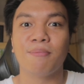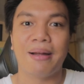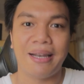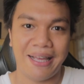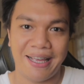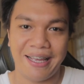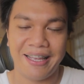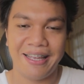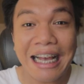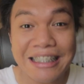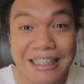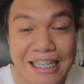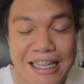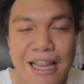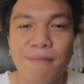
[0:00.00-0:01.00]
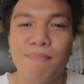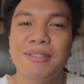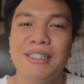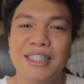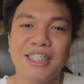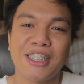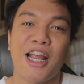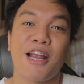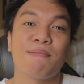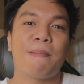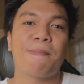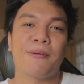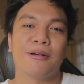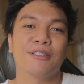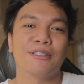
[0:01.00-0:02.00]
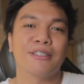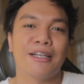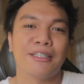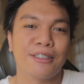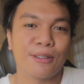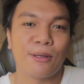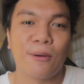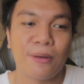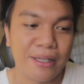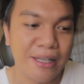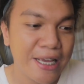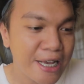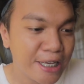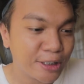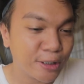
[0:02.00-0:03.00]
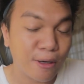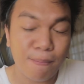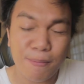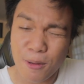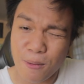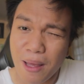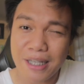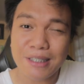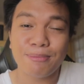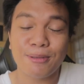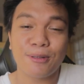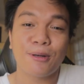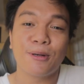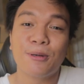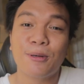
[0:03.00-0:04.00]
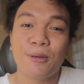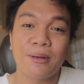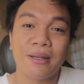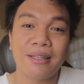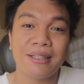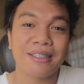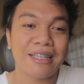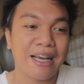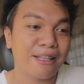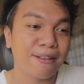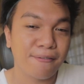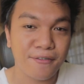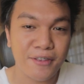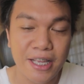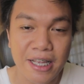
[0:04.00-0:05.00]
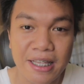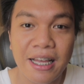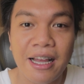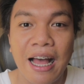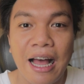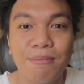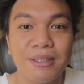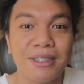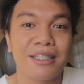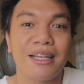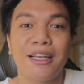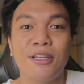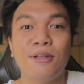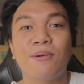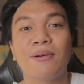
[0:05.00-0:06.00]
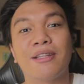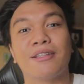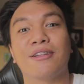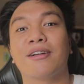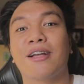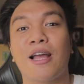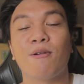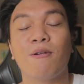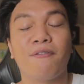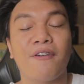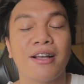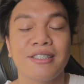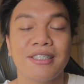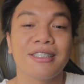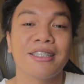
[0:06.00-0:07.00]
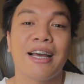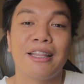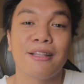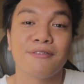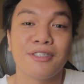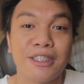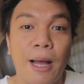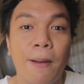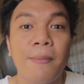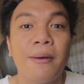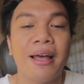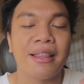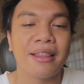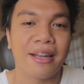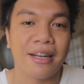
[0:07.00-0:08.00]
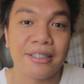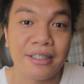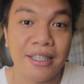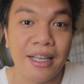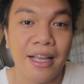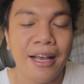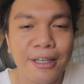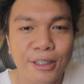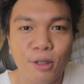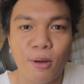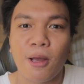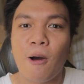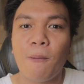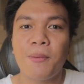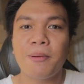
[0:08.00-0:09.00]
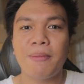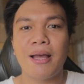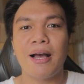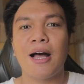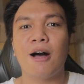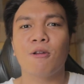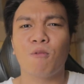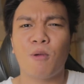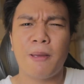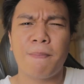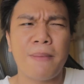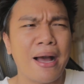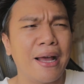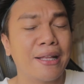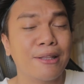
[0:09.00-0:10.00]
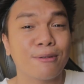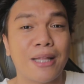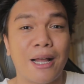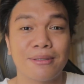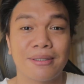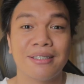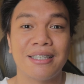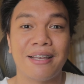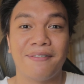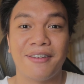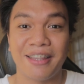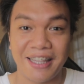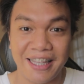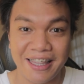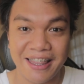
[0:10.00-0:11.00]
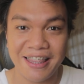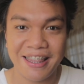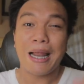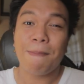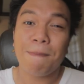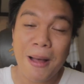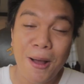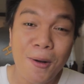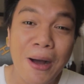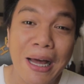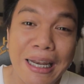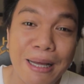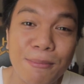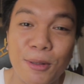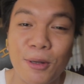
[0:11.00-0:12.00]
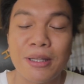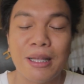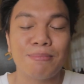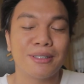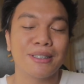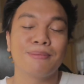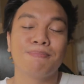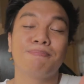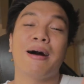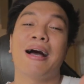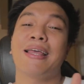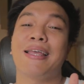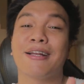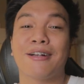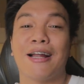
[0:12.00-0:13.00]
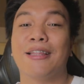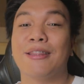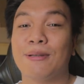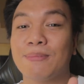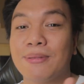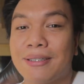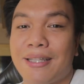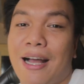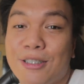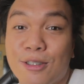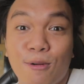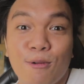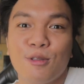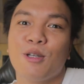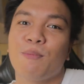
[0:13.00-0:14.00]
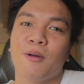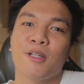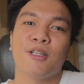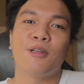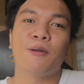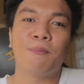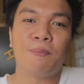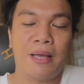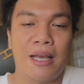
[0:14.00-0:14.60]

yung mali. Lastly, let me just share my personal story. So I'm no expert or guru in this kind of field. I'm just like you, another guy who finds this kind of stuff interesting. So I opened my account way back in 2017. Wala pa akong alam nun. I'm just buying random stock. So uso pa nun yung